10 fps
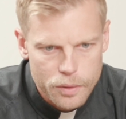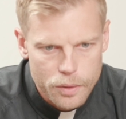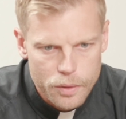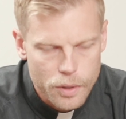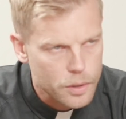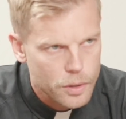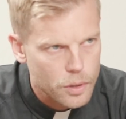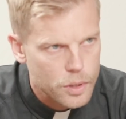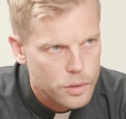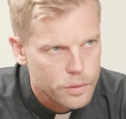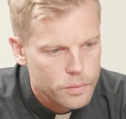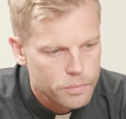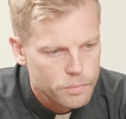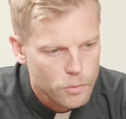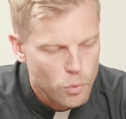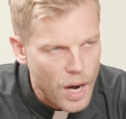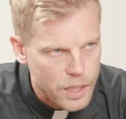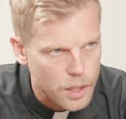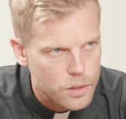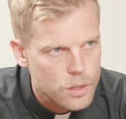their
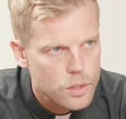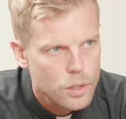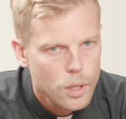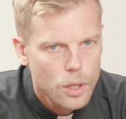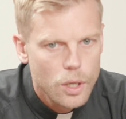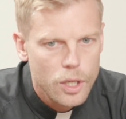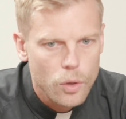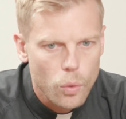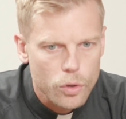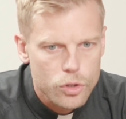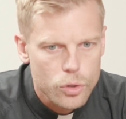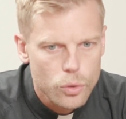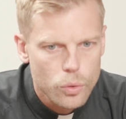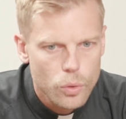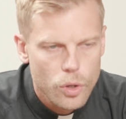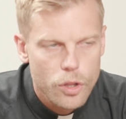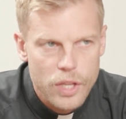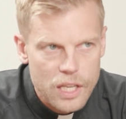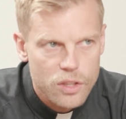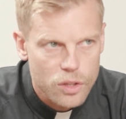writings in order to
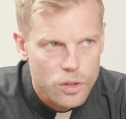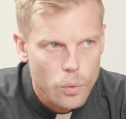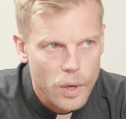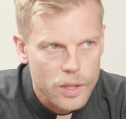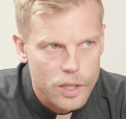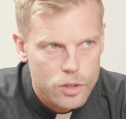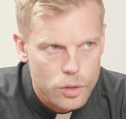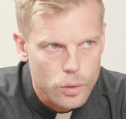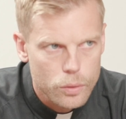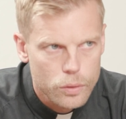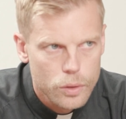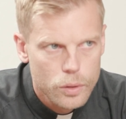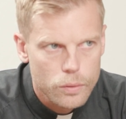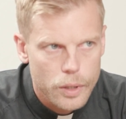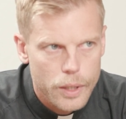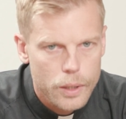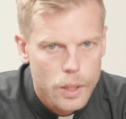think the way they do, right?